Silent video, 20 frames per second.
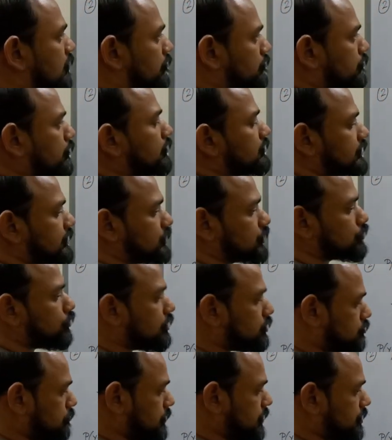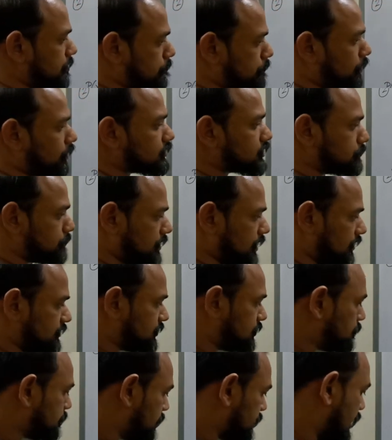Of course, it is going to be an approximate
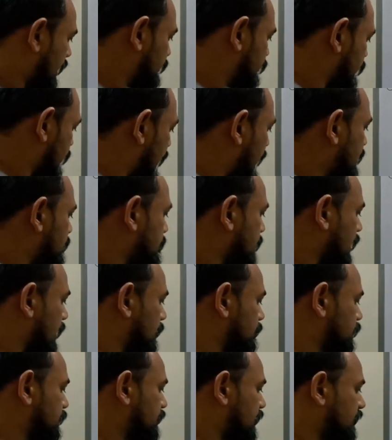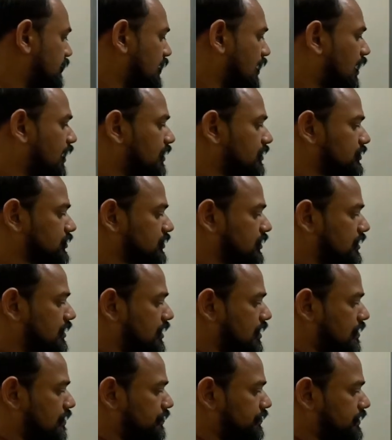answer, but as n becomes very large,
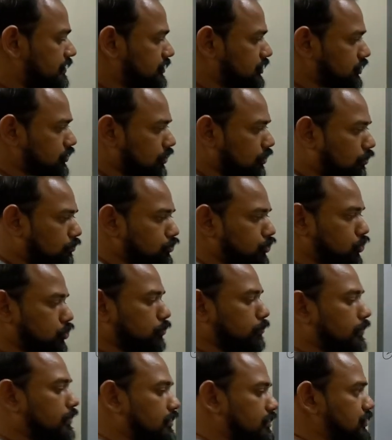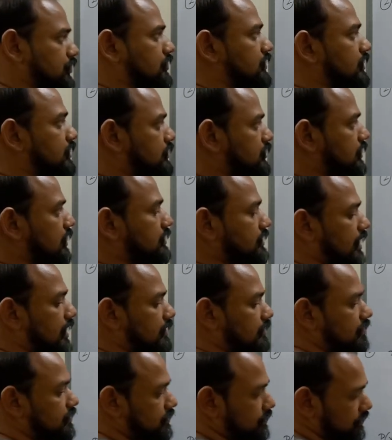this goes towards this,
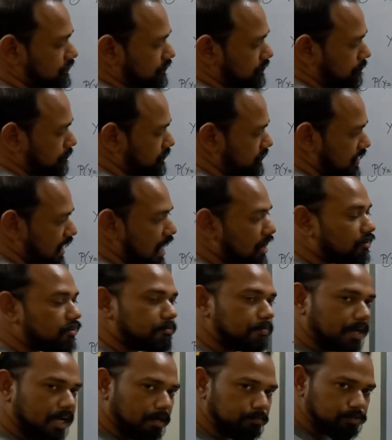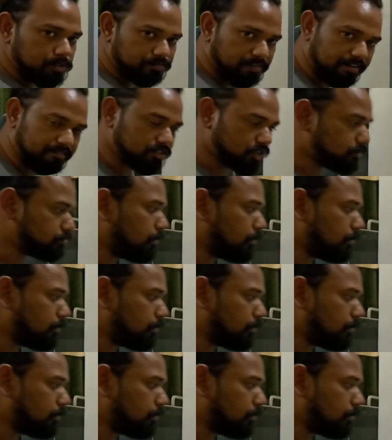and the error becomes very